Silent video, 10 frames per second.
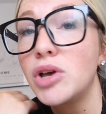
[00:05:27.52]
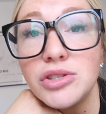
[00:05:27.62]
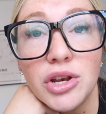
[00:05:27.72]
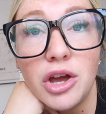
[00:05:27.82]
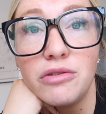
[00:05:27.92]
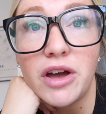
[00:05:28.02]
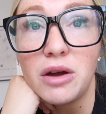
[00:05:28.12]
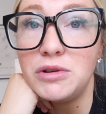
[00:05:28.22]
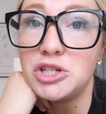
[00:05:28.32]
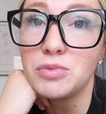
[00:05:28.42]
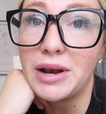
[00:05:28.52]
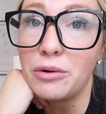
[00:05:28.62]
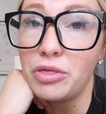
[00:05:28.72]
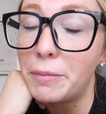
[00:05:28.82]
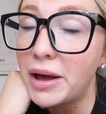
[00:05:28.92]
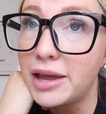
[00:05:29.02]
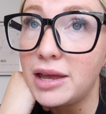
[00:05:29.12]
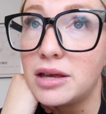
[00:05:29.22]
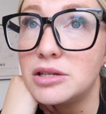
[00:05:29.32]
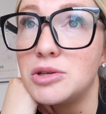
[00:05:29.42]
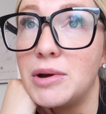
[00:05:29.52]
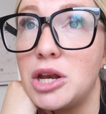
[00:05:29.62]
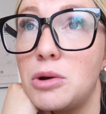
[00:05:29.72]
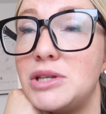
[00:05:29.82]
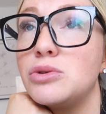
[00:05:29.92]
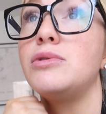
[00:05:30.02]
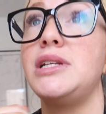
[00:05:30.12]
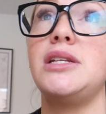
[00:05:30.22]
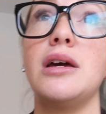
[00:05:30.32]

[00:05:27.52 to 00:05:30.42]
cousin over and we just went out on the bike. So I know he's already